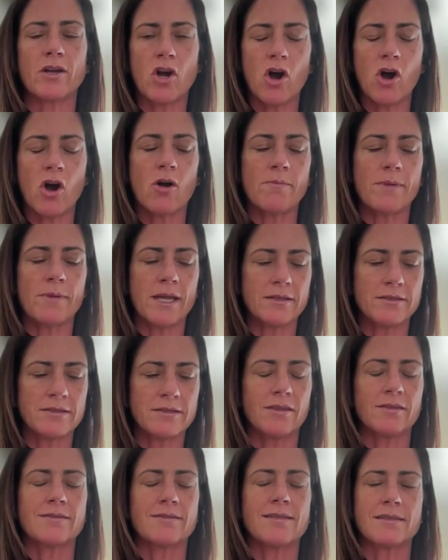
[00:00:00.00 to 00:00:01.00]
and calming
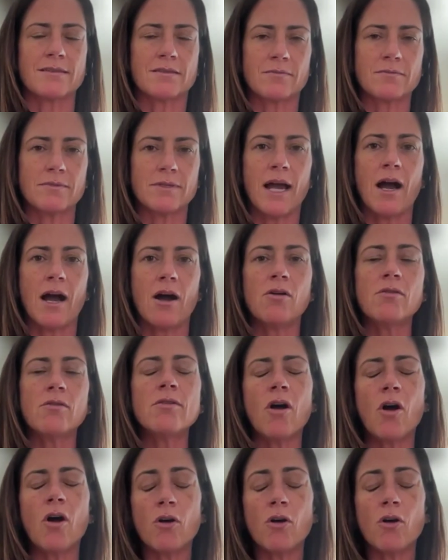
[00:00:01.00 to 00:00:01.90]
the system down.